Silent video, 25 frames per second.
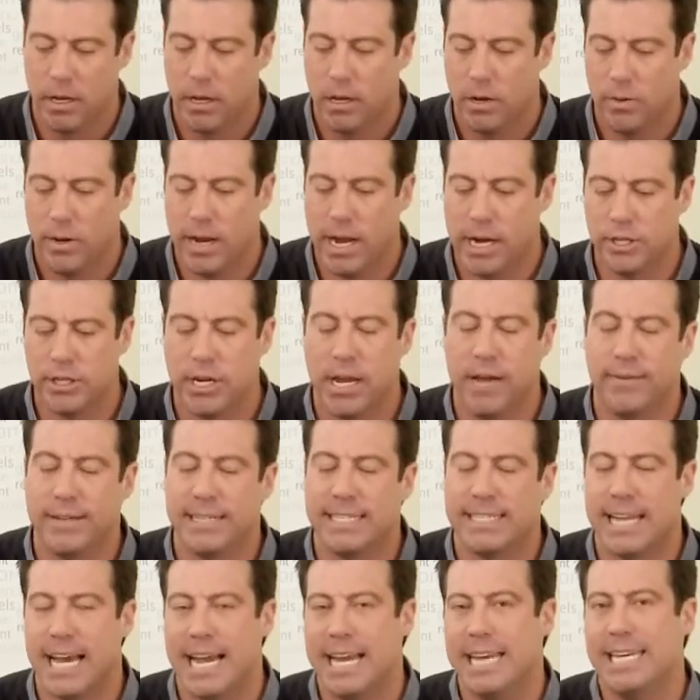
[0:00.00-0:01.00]
we actually have a
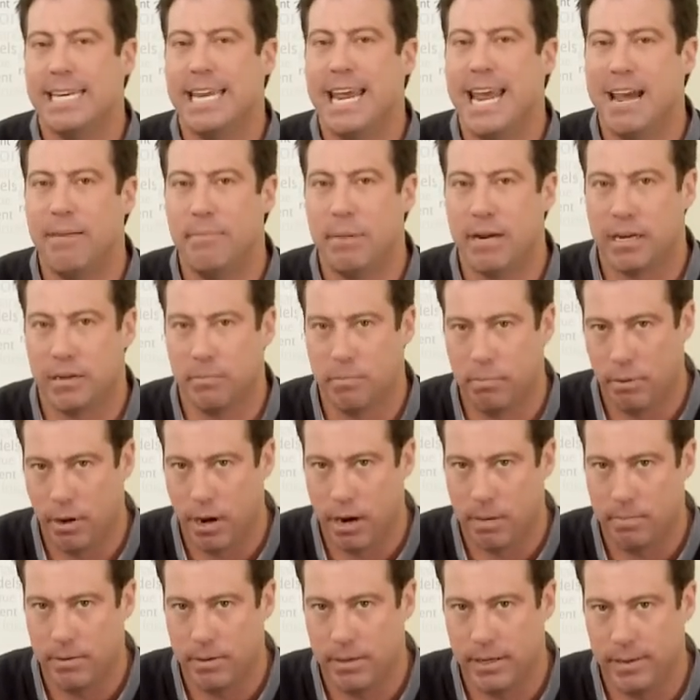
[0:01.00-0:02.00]
dynamic
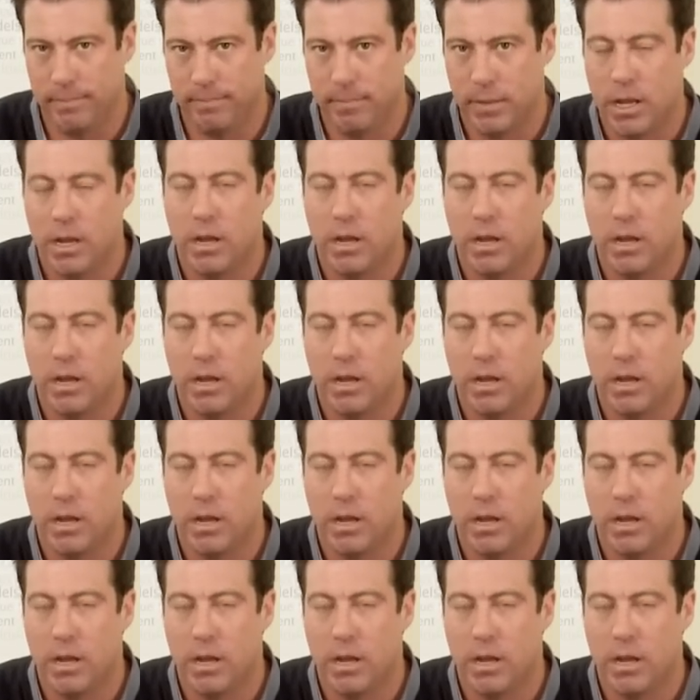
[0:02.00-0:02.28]
property